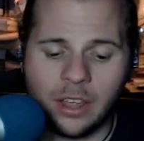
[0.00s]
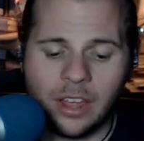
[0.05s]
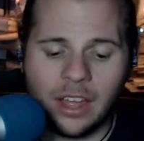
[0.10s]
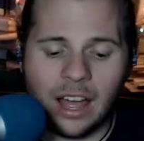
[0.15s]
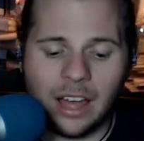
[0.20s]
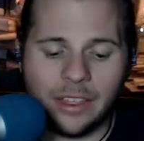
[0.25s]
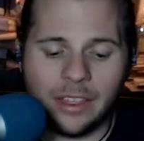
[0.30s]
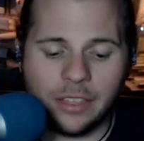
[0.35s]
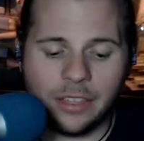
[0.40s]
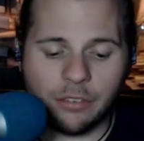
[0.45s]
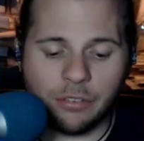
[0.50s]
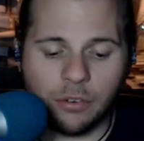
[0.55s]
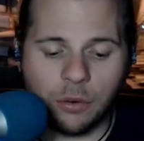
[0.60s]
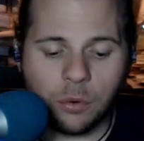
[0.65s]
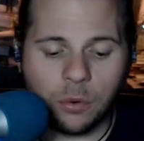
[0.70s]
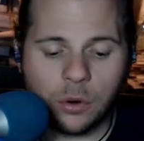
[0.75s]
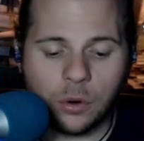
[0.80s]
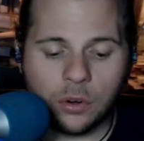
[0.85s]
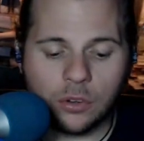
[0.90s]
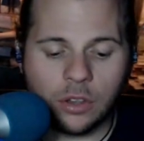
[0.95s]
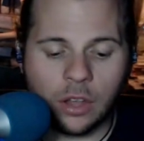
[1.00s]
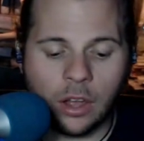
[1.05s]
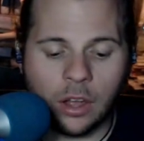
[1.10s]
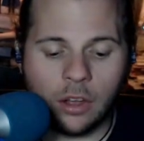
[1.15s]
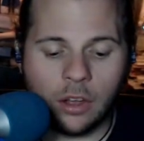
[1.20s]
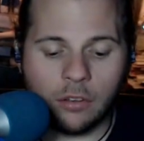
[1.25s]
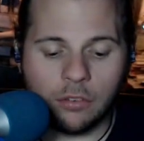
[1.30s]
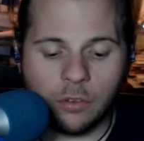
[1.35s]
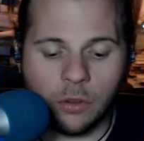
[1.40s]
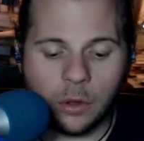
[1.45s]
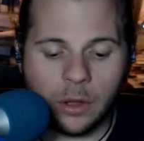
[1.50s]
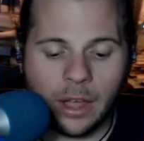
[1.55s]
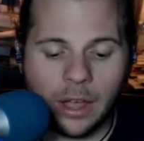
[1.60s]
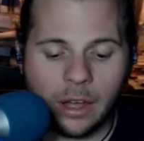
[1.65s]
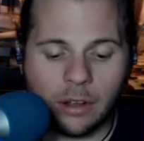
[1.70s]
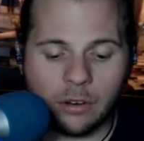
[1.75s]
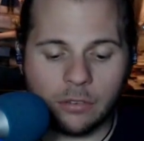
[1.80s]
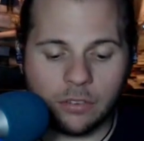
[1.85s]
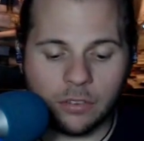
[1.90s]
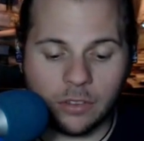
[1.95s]
I think the full horse, Full
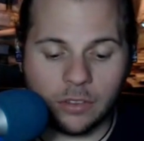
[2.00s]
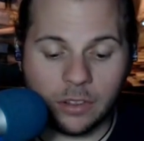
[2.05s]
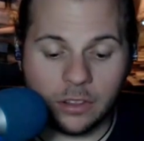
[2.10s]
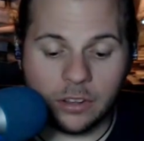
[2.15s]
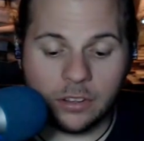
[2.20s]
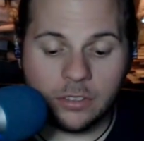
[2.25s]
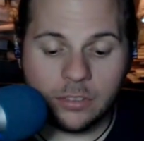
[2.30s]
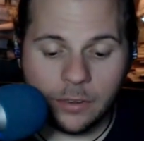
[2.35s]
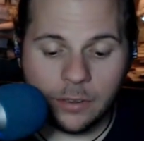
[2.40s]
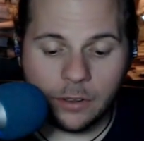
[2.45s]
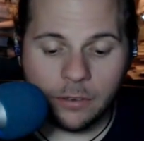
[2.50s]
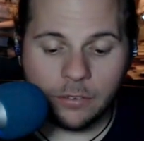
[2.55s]
Count Felicia